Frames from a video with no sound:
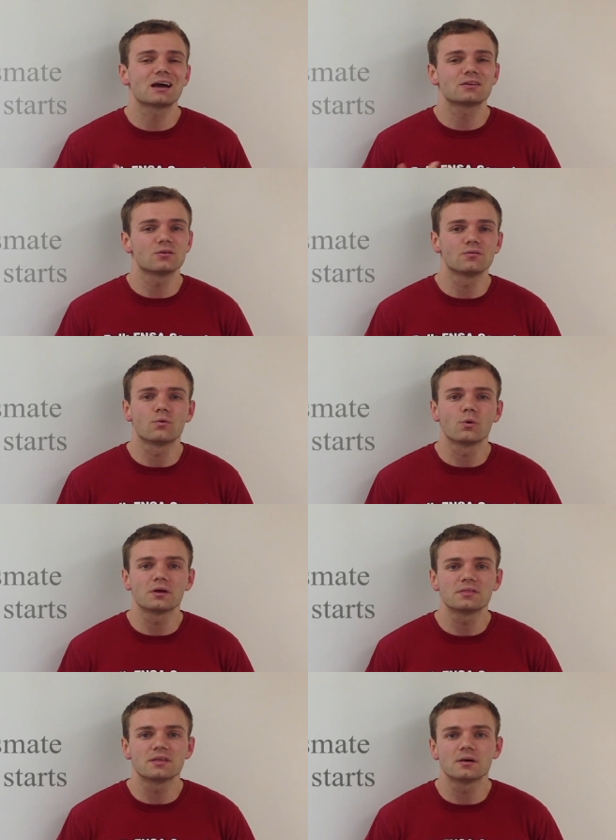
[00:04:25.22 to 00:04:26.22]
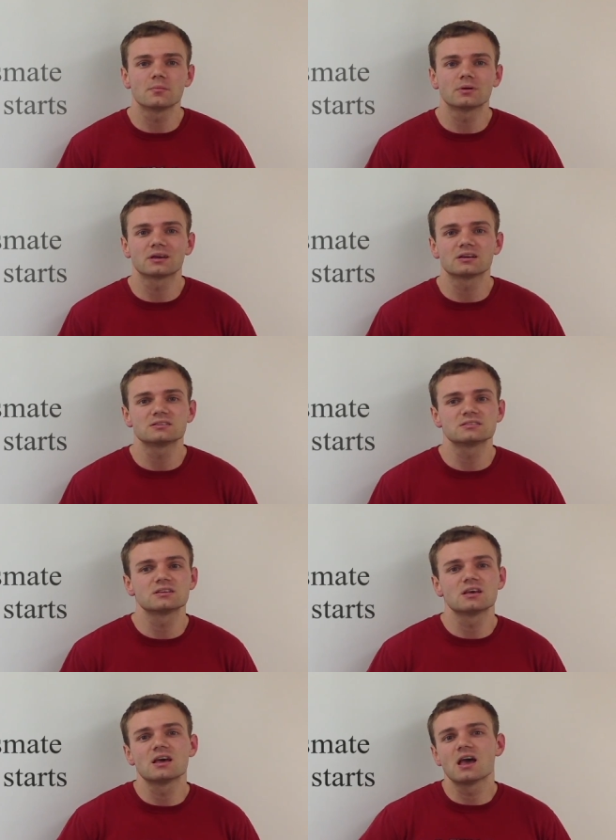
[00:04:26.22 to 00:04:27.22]
of avoid them because
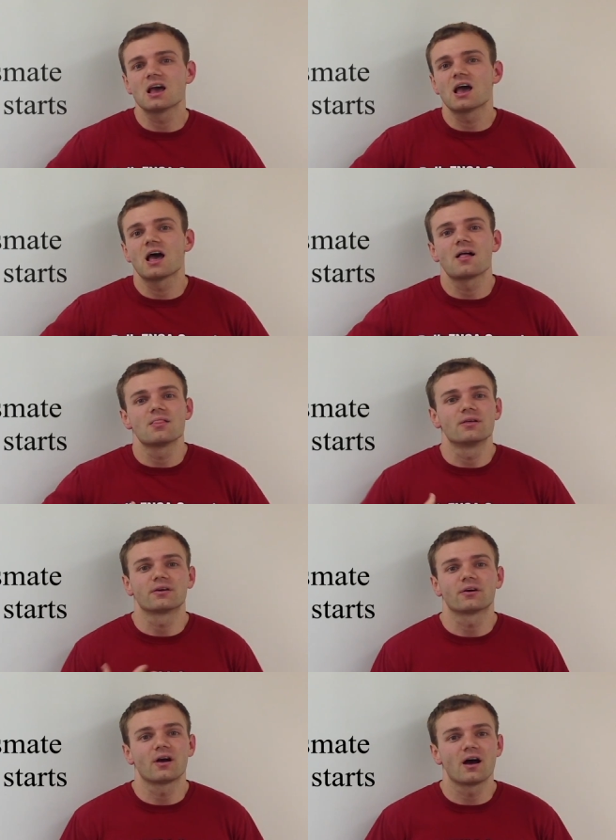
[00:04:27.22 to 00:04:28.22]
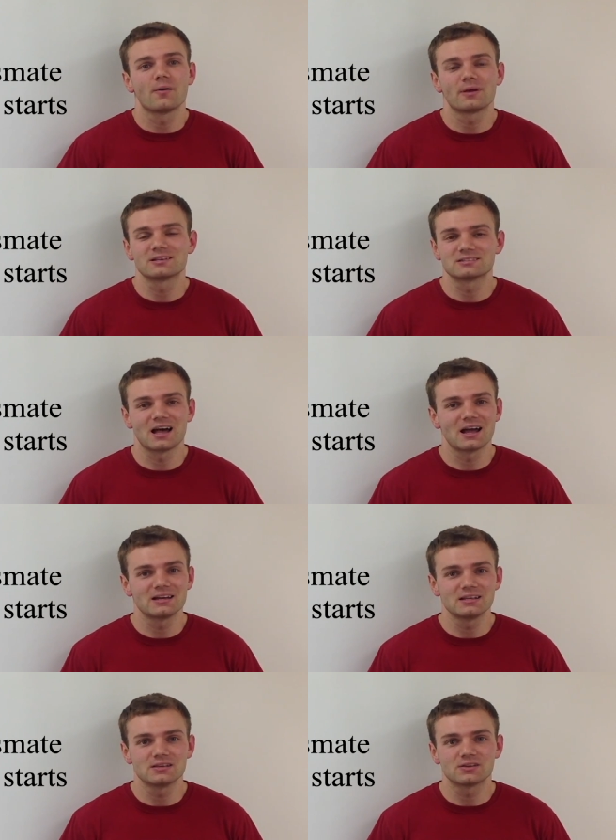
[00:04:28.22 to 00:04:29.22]
their
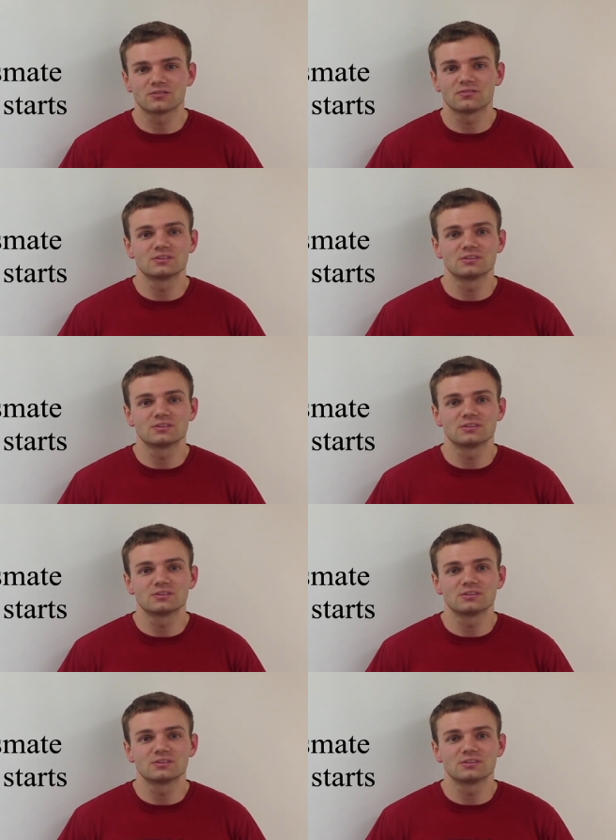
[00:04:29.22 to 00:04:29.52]
anxiety could feed your